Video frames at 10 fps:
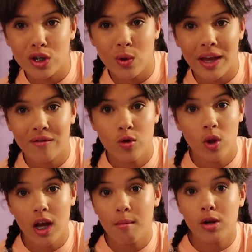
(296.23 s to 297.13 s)
So like if you
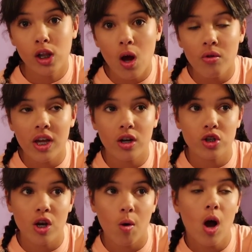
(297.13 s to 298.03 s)
look up clothing, it'll
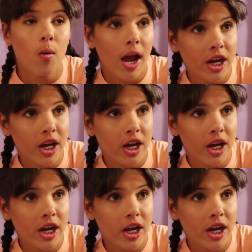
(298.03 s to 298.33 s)
show, oh,